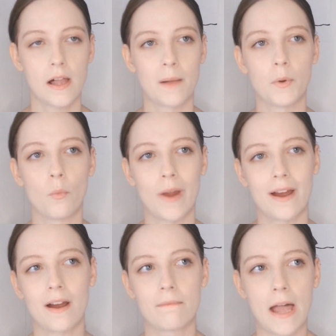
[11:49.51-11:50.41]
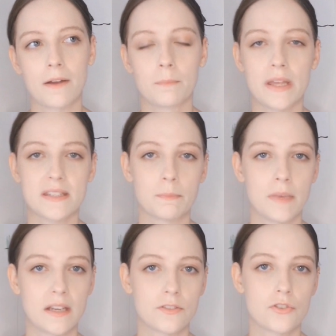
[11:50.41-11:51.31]
I'm aware of how to best
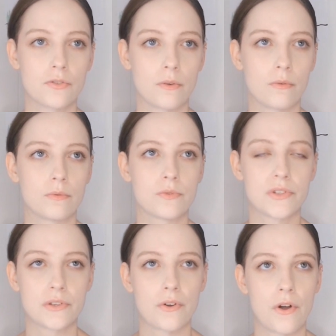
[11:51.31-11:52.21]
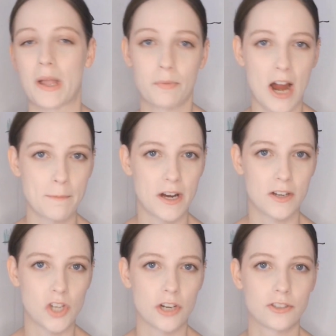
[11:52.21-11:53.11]
manage those. So my
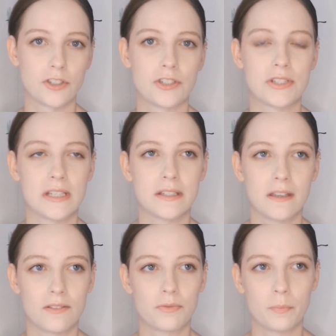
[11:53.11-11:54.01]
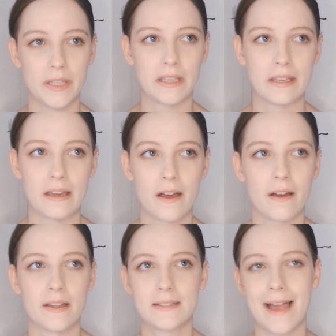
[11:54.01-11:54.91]
primary doctor did give me
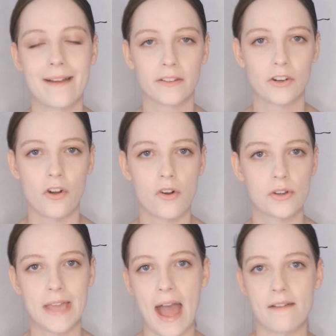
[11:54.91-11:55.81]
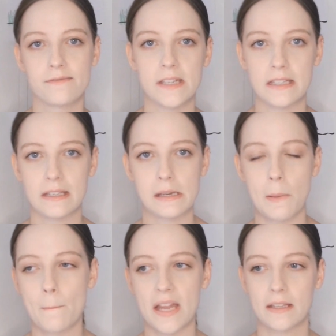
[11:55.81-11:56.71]
a Tylenol caffeine
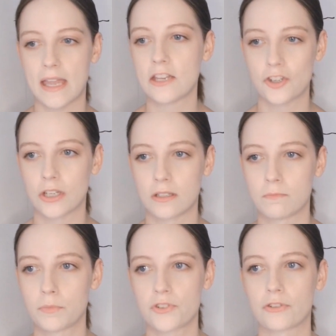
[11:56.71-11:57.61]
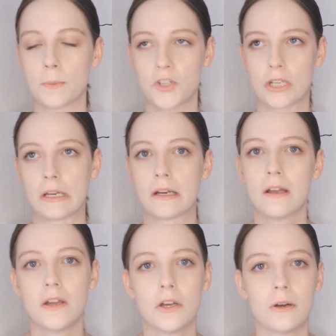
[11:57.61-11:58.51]
medication prescription,
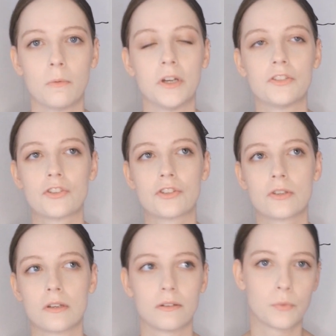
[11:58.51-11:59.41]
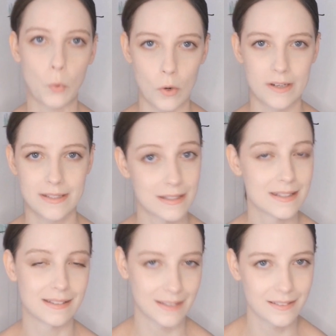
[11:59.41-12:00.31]
which of course
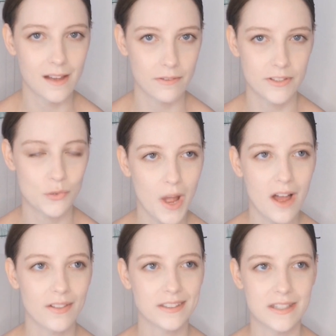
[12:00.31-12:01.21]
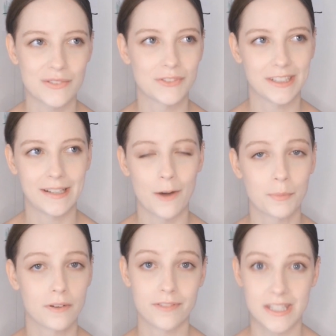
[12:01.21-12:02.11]
isn't enough well. It doesn't really
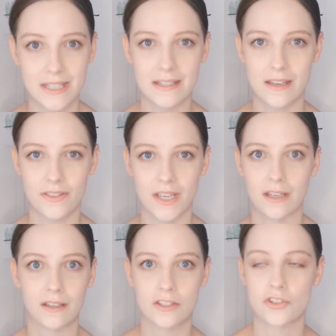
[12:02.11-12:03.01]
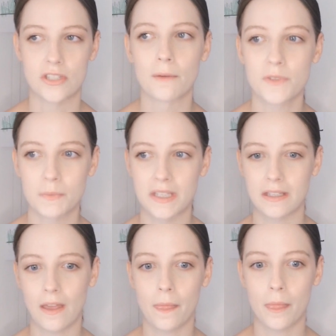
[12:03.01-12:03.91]
help prevent anything. It just helps
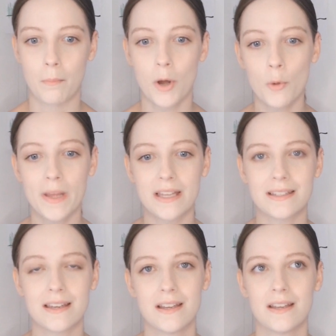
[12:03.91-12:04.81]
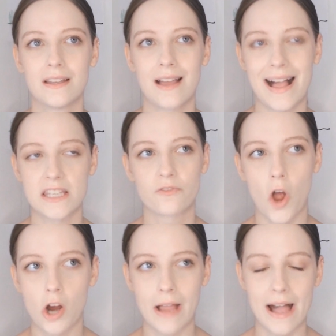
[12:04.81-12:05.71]
me in the moment as
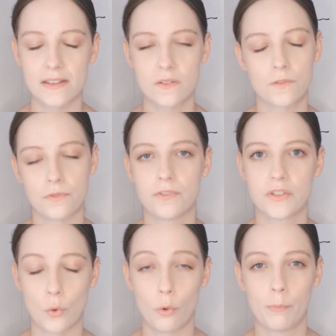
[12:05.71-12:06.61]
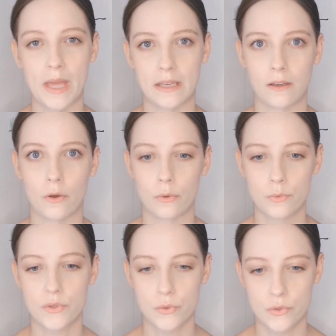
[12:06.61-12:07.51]
far as the physical pain
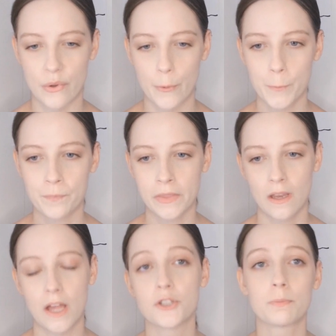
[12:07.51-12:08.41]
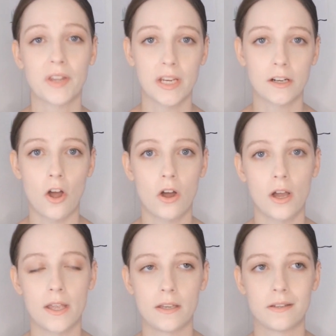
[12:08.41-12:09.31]
goes. So I do plan
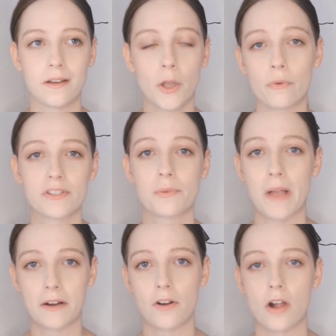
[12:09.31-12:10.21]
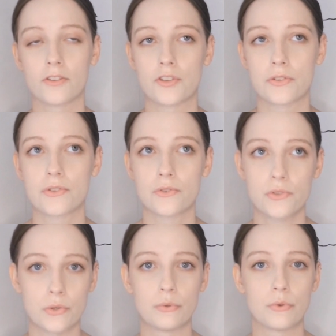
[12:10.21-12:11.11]
on going to my
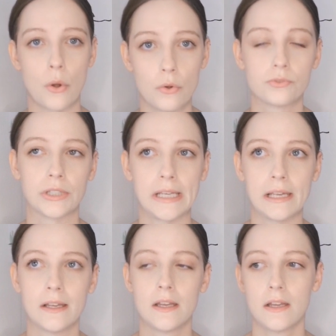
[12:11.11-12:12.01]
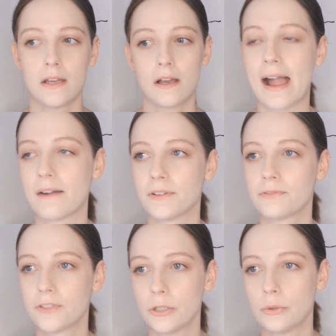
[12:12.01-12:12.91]
neurologist soon, hopefully. I have a
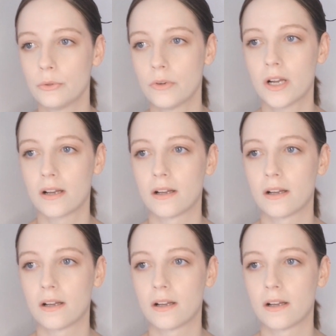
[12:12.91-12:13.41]
few